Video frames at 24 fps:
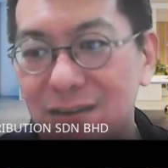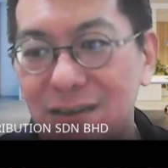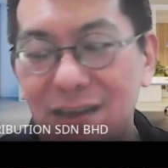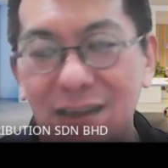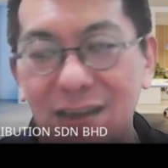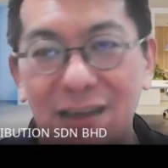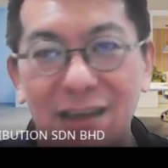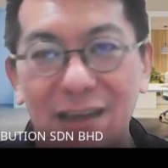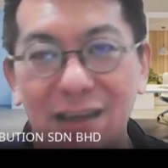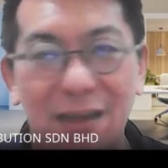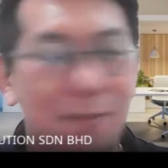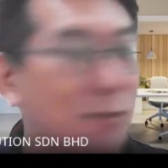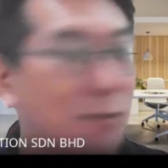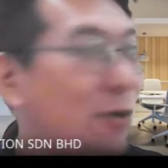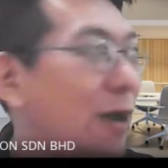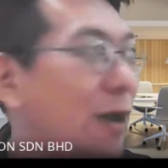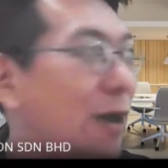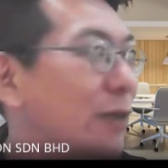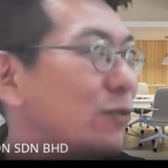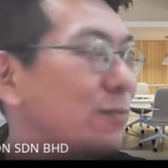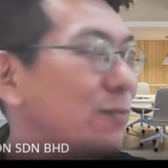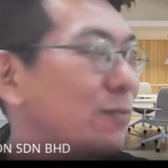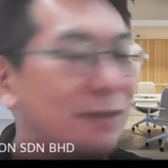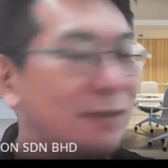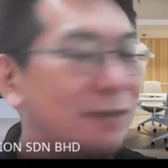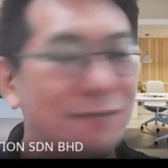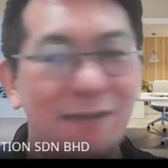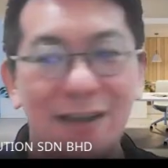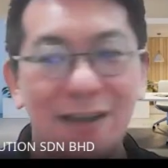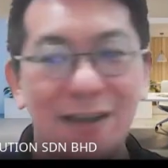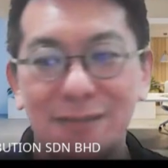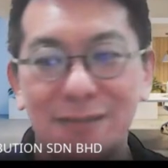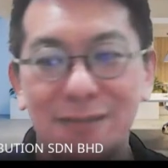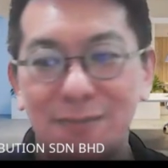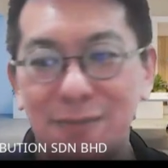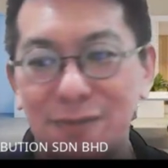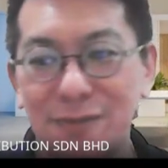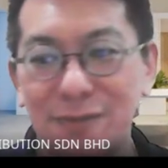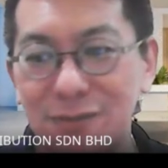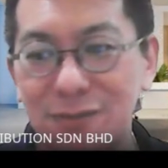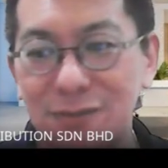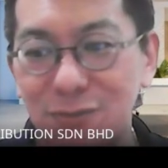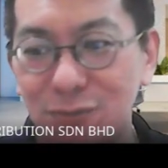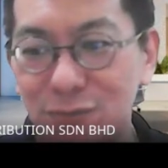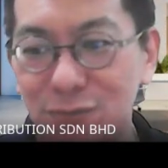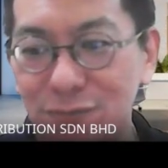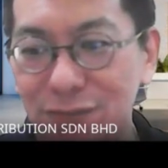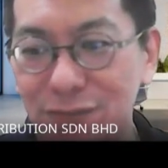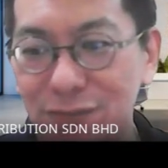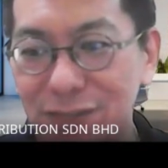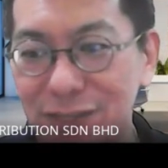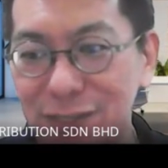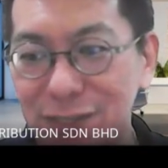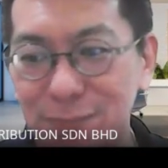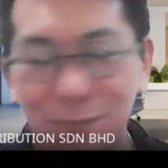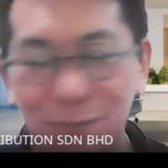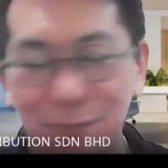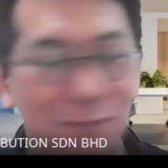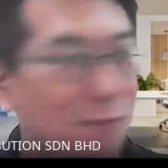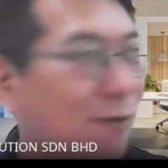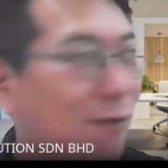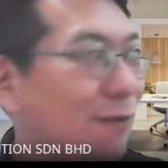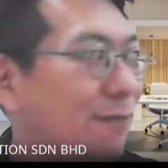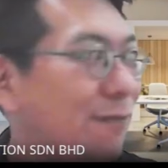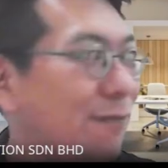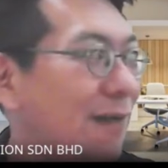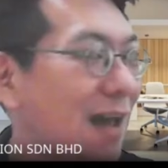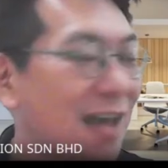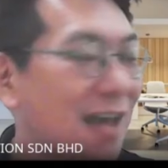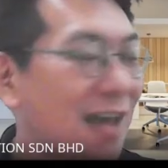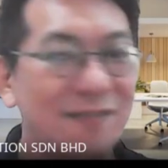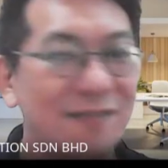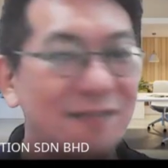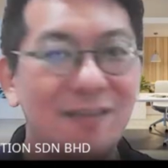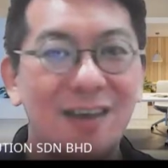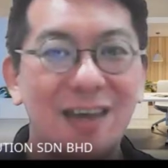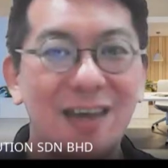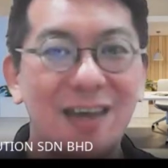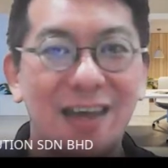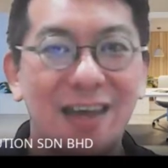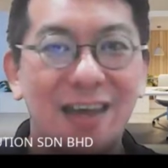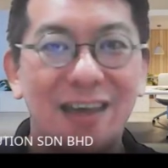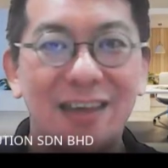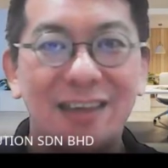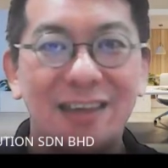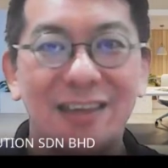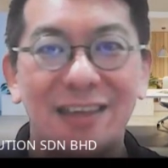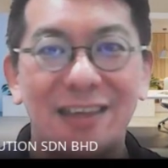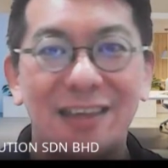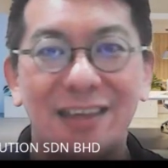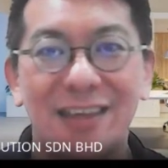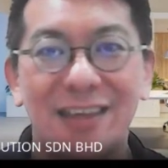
Okay, I'll try to be fast to finish before 5. Okay,